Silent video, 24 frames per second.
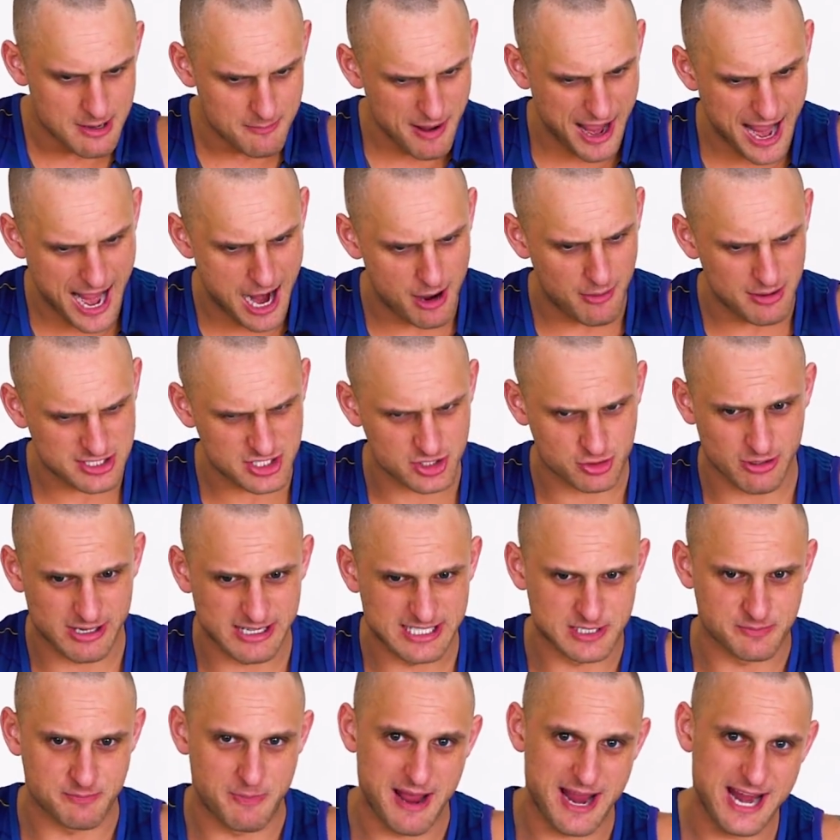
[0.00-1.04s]
Power,
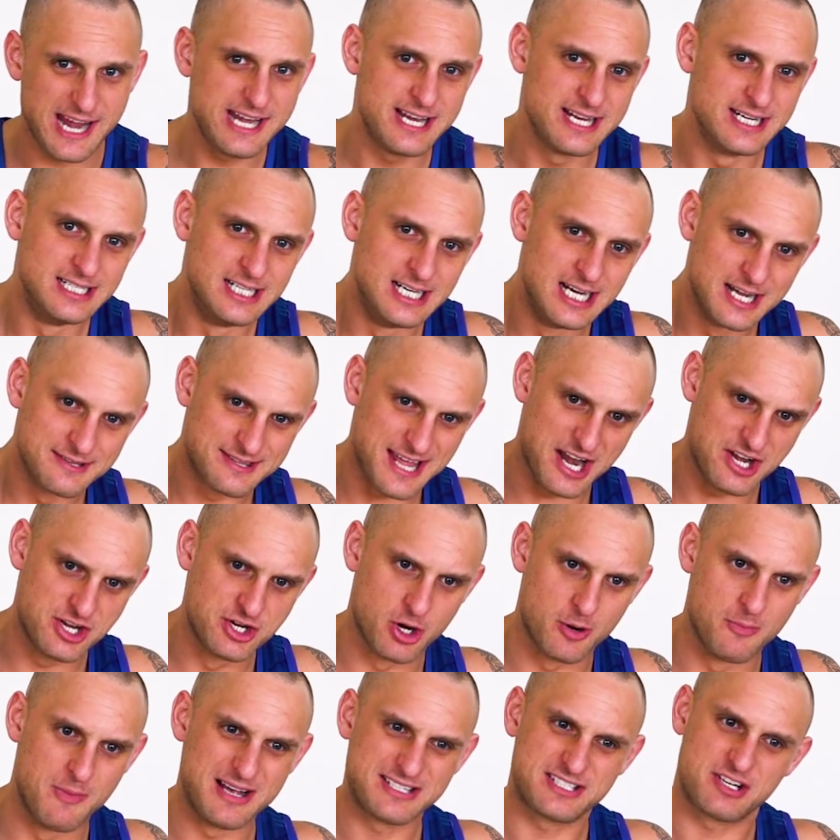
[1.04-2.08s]
strength, speed, that
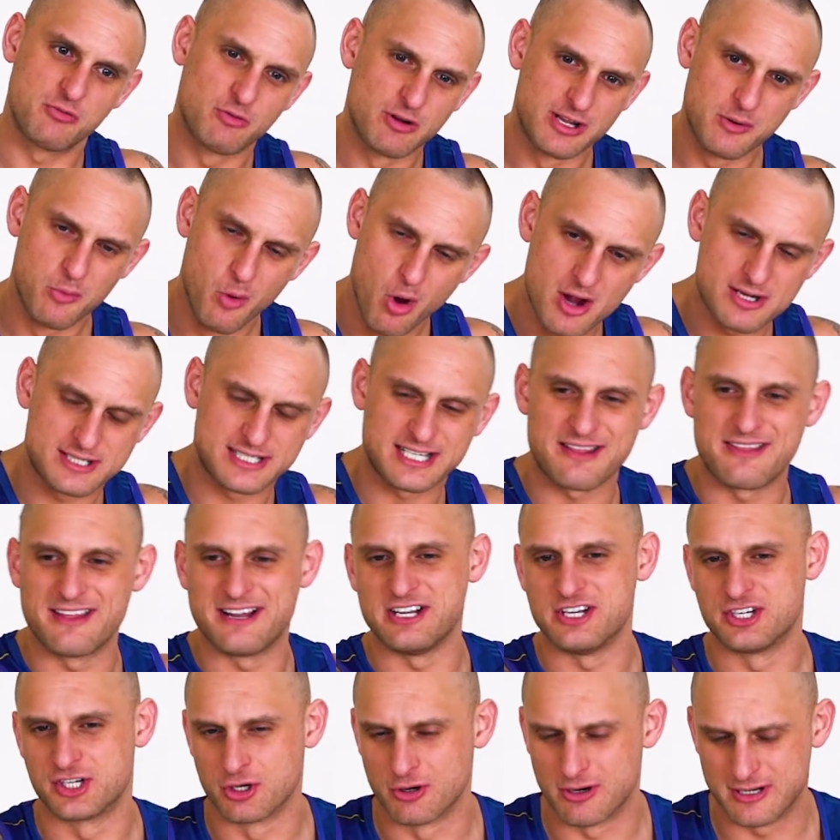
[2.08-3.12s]
neuromuscular really works together,
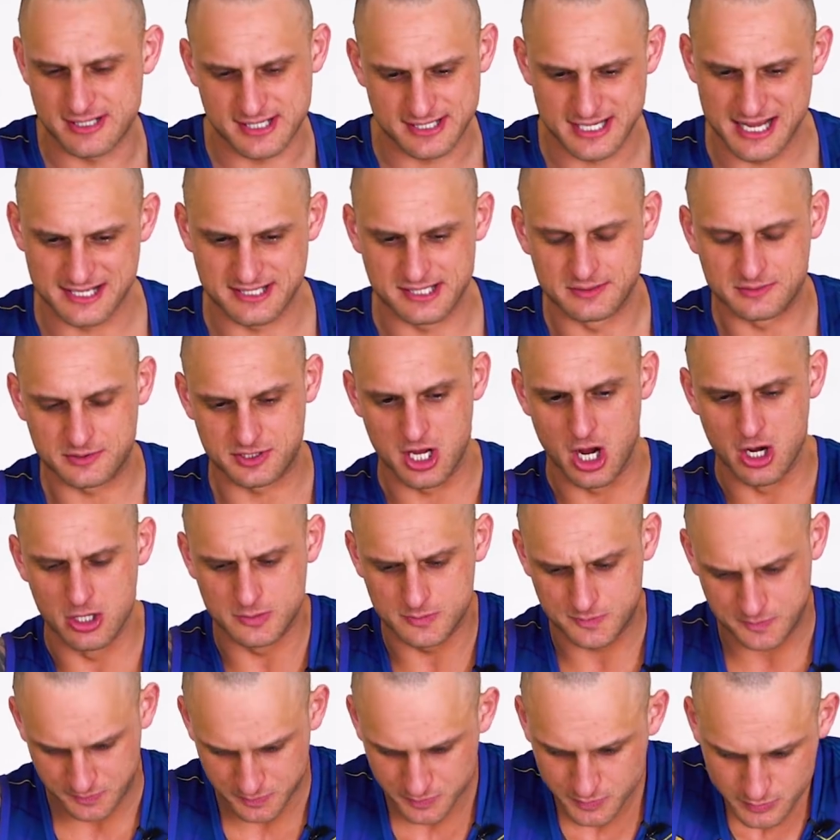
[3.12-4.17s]
endurance doesn't.
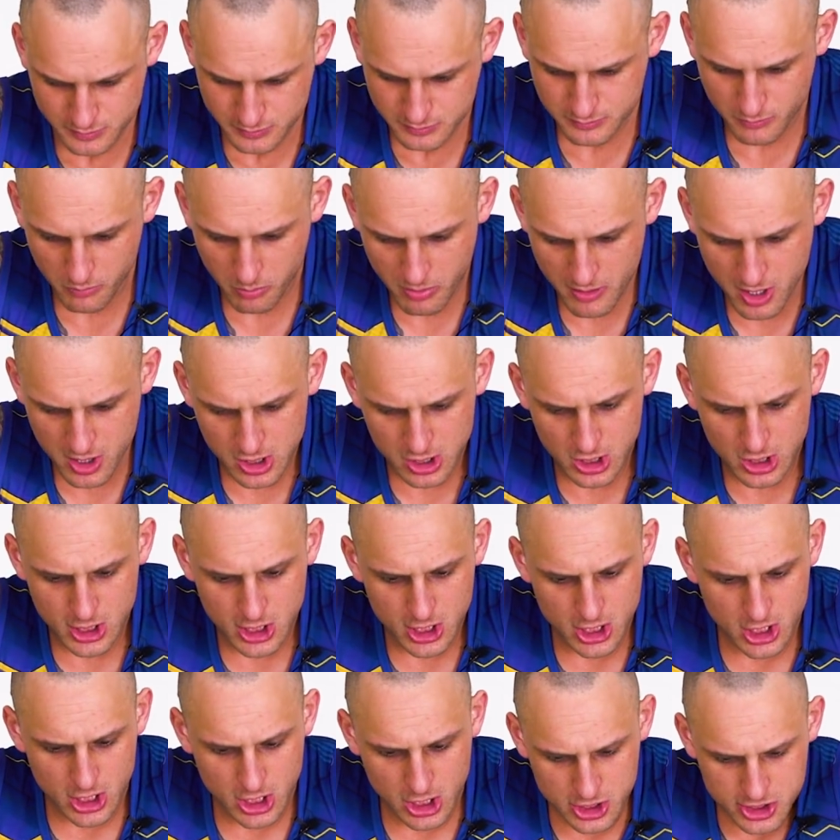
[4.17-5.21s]
So
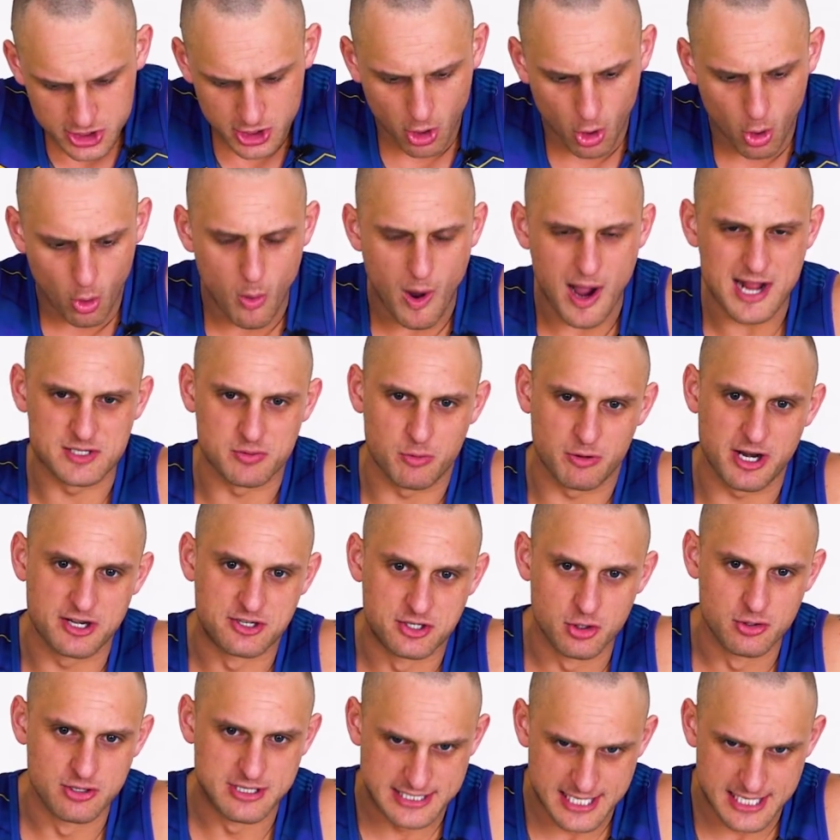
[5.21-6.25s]
you always want to do